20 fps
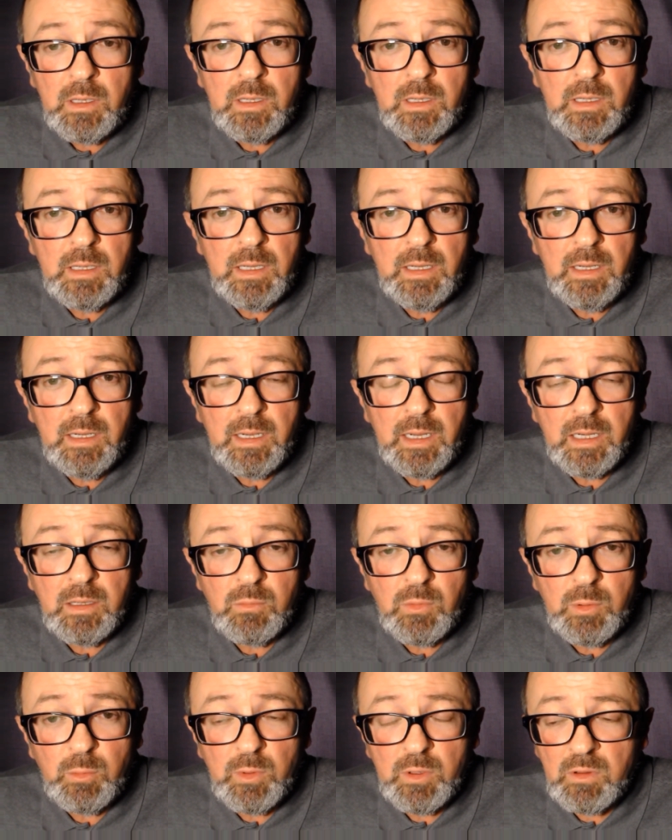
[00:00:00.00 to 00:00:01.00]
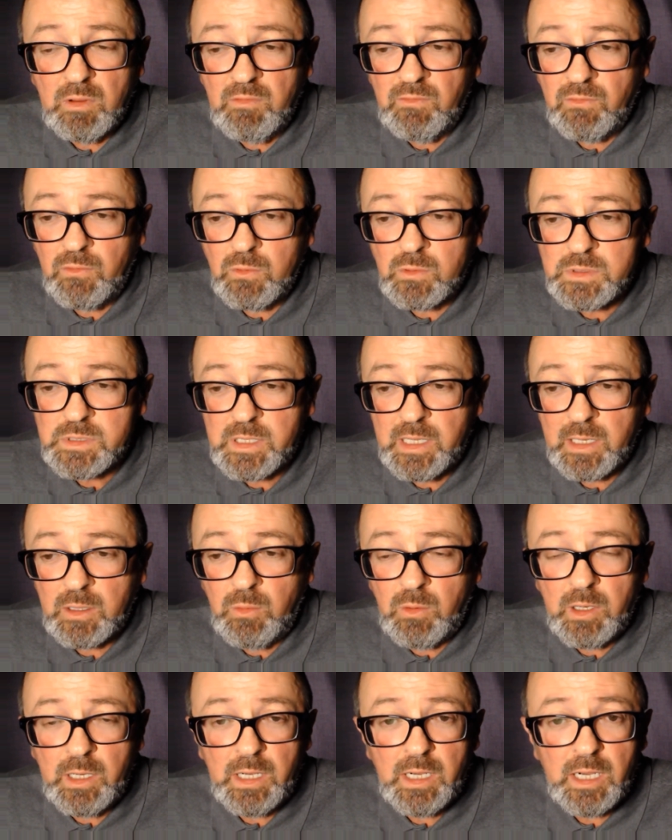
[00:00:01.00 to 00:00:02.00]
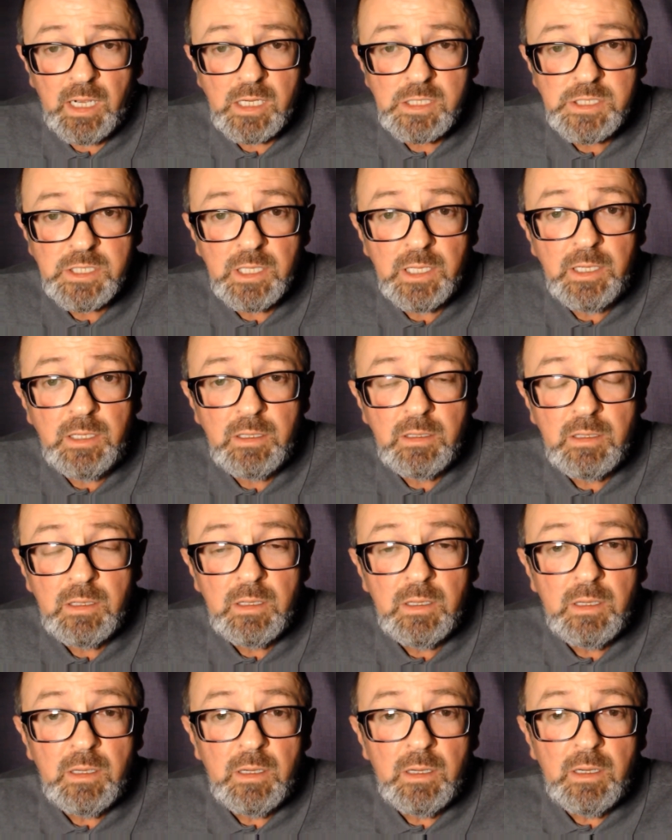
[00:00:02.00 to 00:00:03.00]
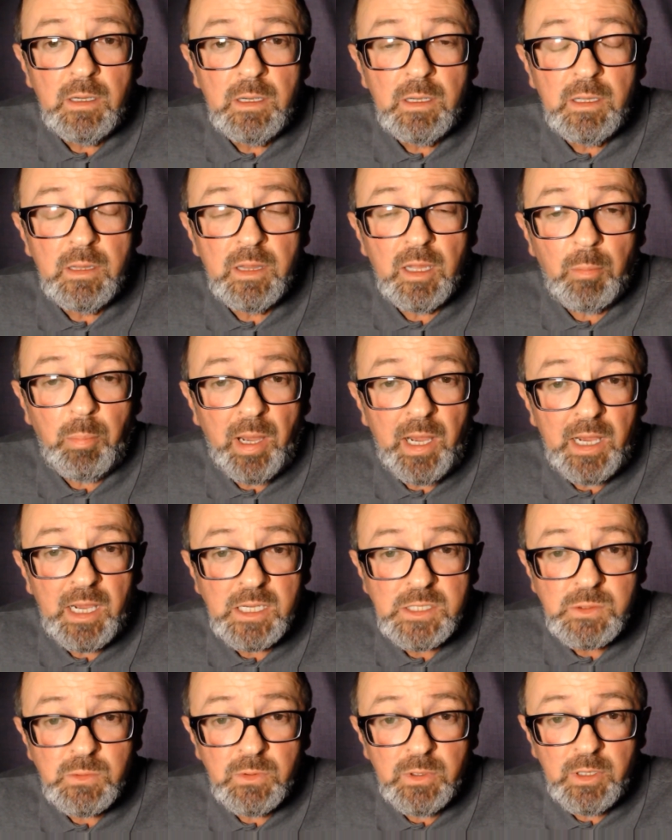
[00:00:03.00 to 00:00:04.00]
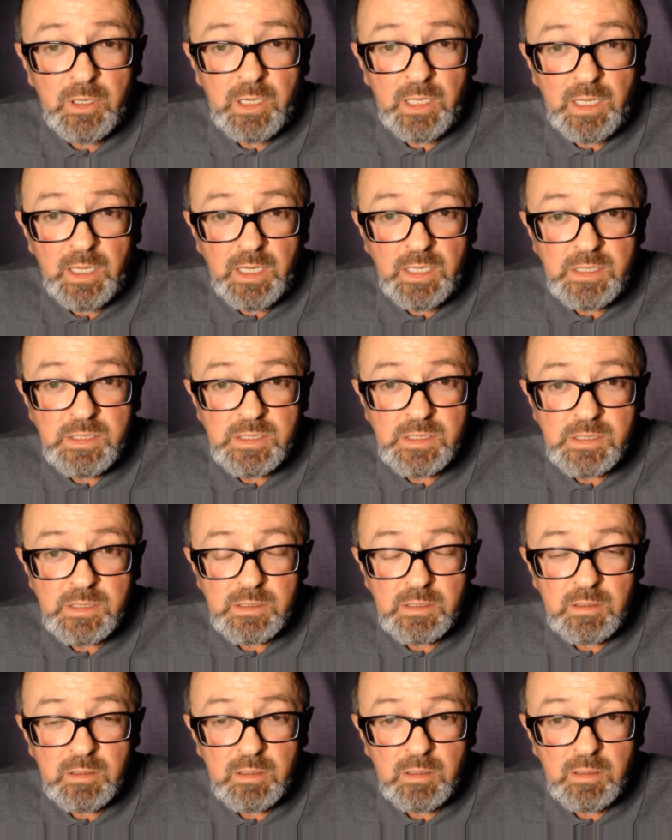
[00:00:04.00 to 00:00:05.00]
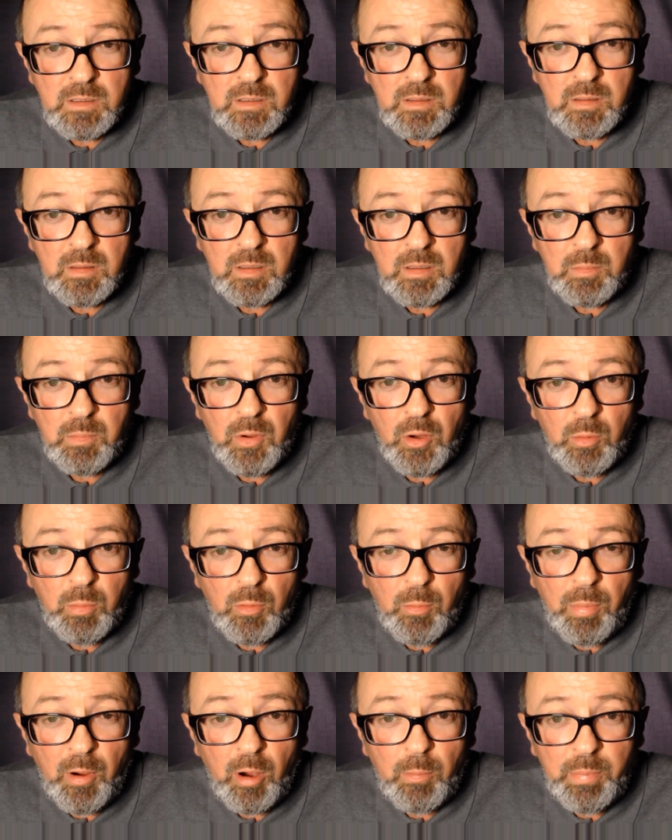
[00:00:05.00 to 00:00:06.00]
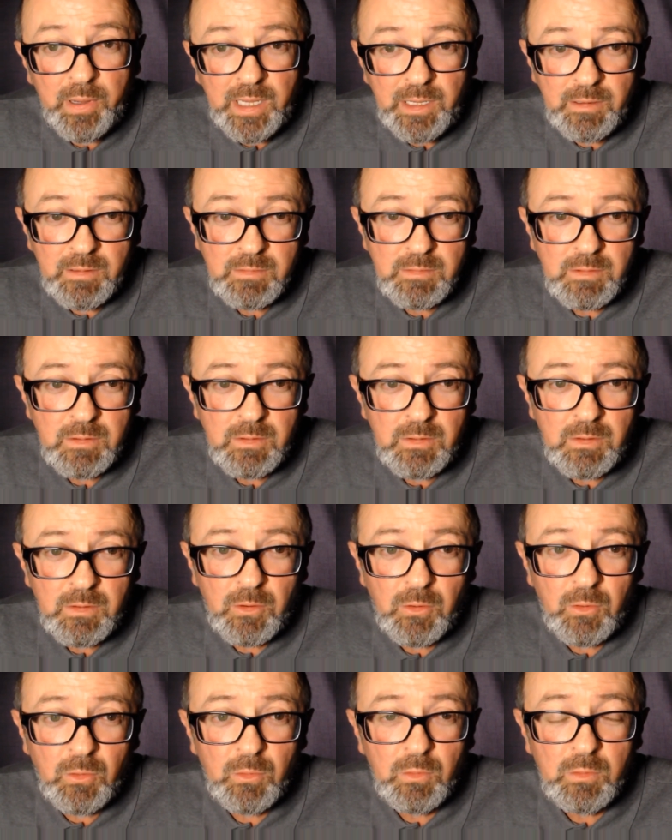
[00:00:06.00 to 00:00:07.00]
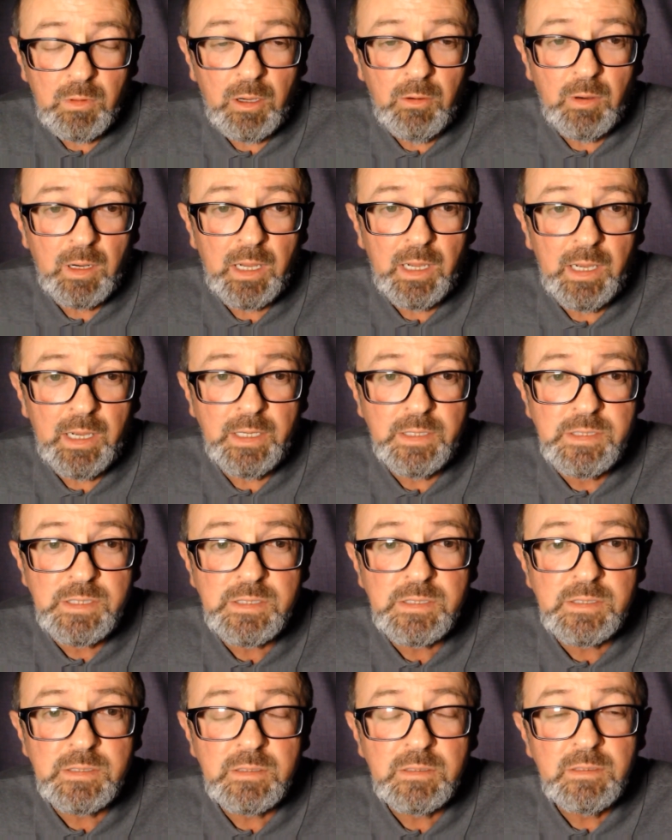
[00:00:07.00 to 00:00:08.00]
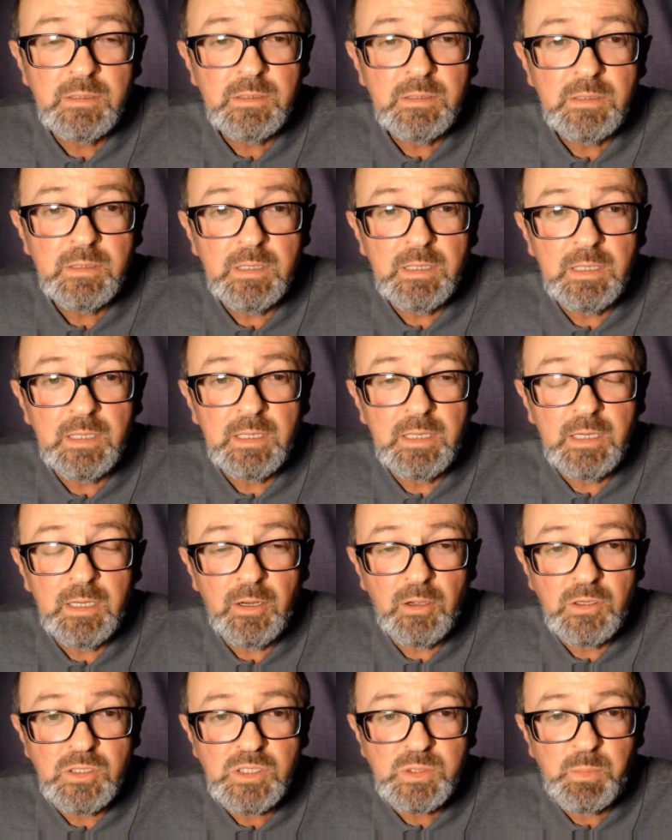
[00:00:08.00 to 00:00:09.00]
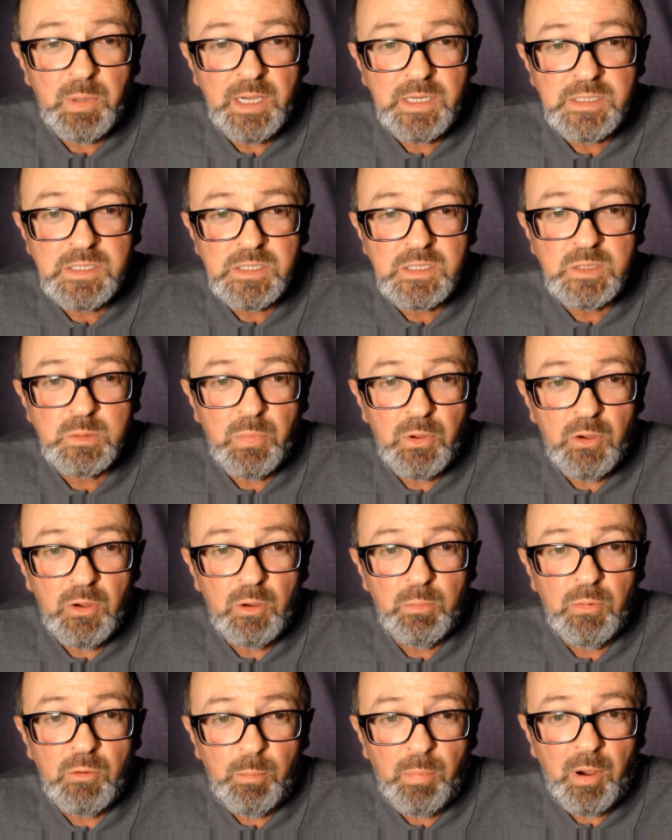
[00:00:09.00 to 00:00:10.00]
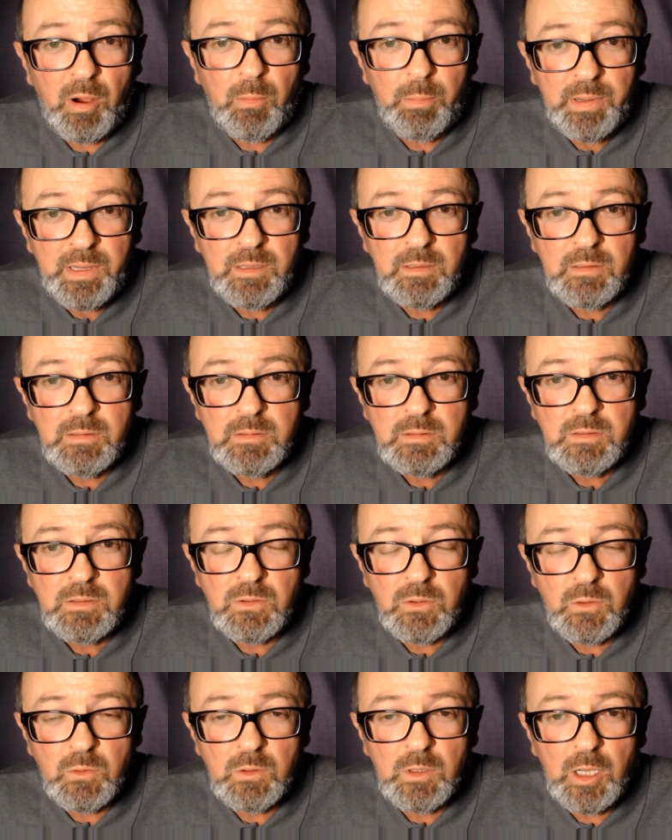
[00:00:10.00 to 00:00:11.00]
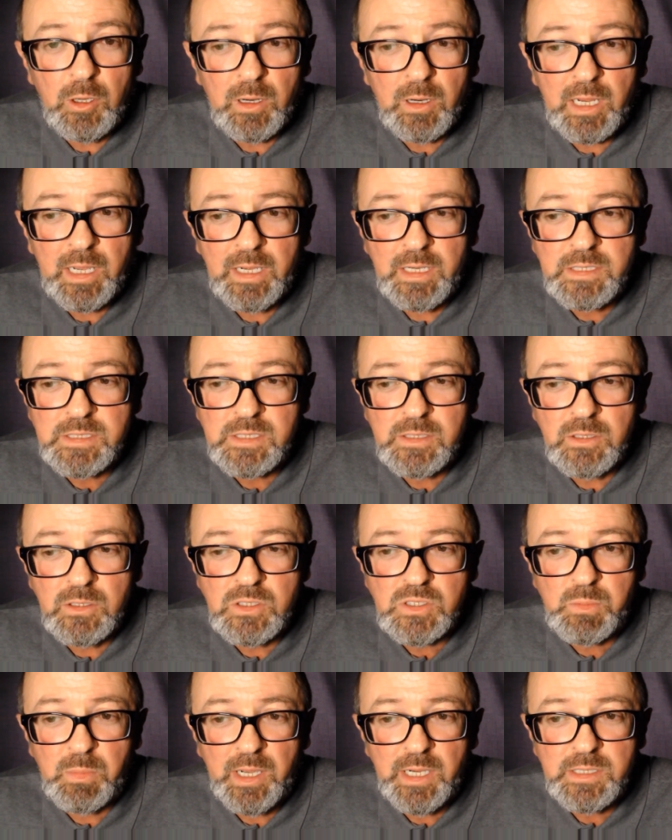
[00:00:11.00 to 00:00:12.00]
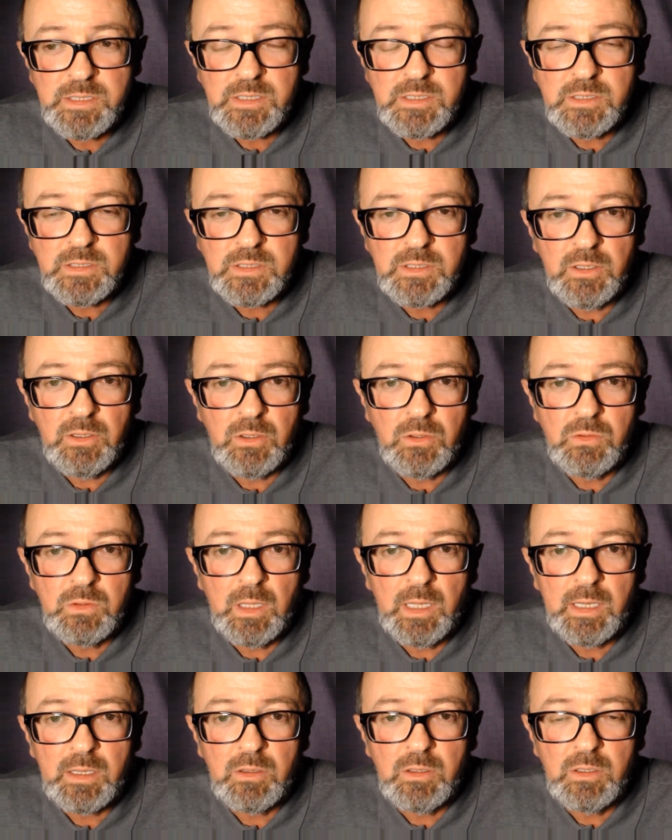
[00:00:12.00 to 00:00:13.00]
And we will enforce that quite harshly. The password is Purple Poppy, all lowercase, no spaces. Purple Poppy, all lowercase, no spaces. So good luck.